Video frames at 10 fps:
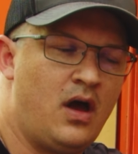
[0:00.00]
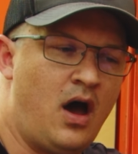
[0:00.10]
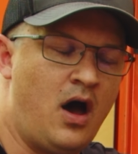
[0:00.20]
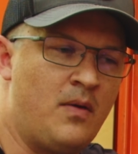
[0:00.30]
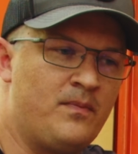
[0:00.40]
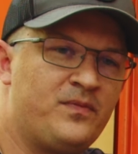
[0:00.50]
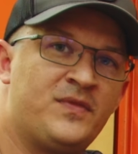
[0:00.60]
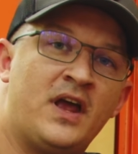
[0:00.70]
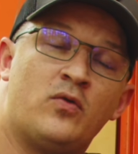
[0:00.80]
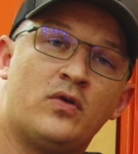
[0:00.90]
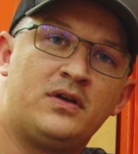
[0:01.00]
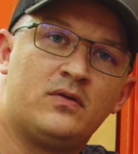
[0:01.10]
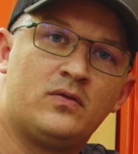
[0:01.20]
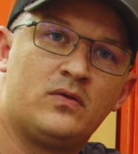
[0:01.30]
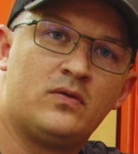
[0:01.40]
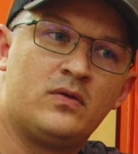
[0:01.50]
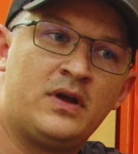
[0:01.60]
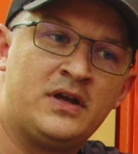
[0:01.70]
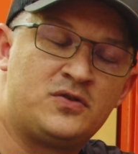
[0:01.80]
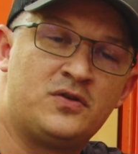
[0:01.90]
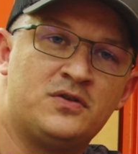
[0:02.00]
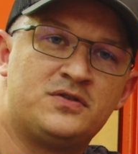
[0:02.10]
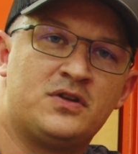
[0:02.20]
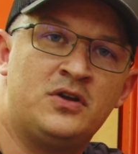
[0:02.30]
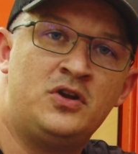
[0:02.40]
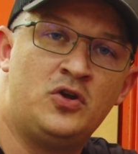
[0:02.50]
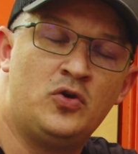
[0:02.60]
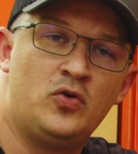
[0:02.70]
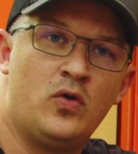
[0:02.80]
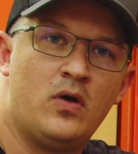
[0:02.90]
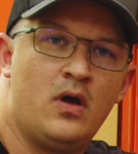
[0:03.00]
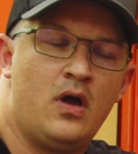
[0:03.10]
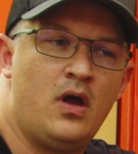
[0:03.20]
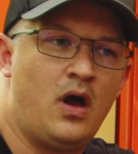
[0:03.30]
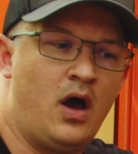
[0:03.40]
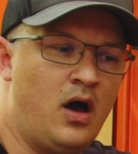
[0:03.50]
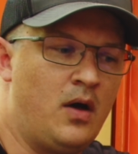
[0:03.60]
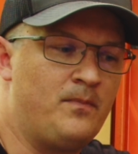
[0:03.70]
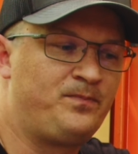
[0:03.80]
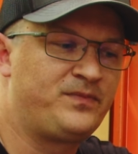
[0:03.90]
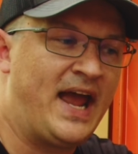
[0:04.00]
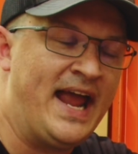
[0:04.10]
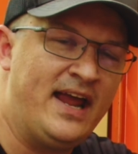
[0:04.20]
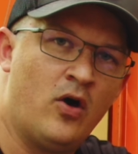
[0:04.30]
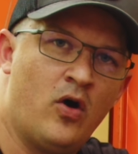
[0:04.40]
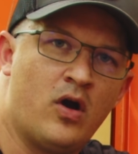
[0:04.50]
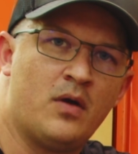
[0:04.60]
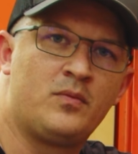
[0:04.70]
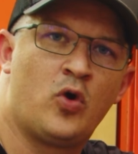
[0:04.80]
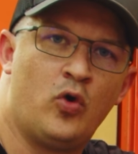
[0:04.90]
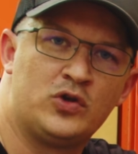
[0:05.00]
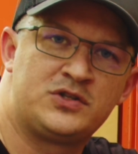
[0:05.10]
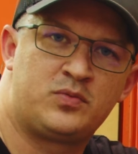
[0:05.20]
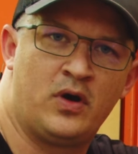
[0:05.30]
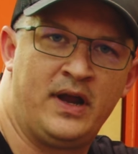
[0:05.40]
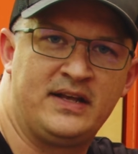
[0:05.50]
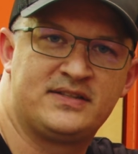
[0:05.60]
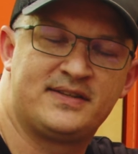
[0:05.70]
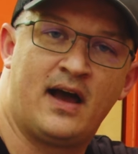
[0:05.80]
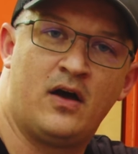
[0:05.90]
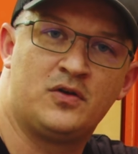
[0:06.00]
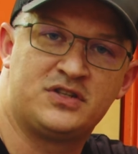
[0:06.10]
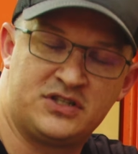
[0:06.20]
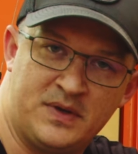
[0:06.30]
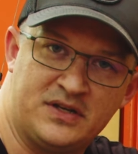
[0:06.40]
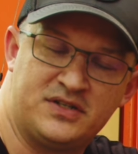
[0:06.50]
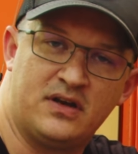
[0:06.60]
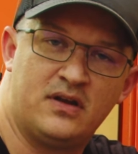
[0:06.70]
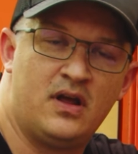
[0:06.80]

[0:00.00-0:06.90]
they introduced a new A-arm coil spring style suspension.